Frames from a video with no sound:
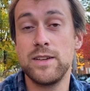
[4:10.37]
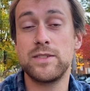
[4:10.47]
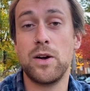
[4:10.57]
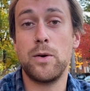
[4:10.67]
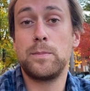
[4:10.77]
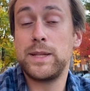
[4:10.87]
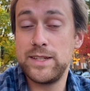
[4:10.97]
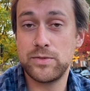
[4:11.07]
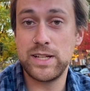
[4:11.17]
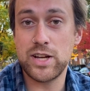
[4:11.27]
So
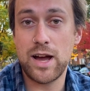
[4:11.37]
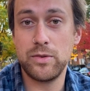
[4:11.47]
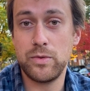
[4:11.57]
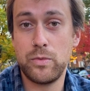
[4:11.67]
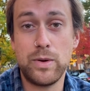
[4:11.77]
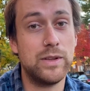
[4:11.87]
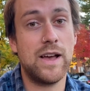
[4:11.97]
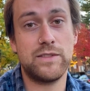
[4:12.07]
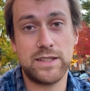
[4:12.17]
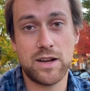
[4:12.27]
please reach out. We would
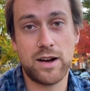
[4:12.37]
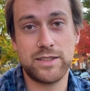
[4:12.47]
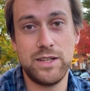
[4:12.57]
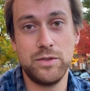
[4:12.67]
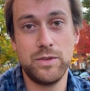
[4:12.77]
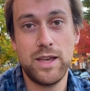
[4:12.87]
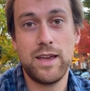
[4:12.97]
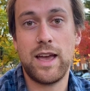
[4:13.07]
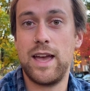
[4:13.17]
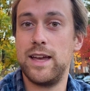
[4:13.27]
love to talk to
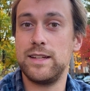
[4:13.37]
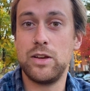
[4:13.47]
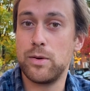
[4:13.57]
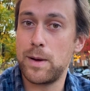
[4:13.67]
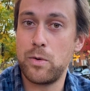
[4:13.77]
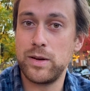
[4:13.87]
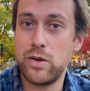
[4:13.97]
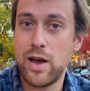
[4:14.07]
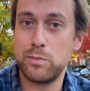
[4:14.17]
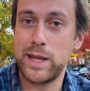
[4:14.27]
you and hear about what
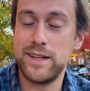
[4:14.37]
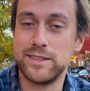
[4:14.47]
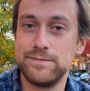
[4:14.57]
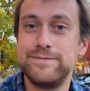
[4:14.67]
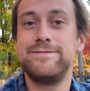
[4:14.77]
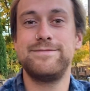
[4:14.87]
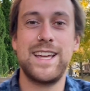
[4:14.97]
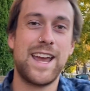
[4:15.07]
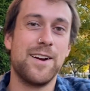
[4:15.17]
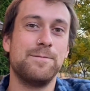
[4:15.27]
you have planned.
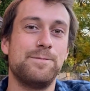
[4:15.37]
Take care.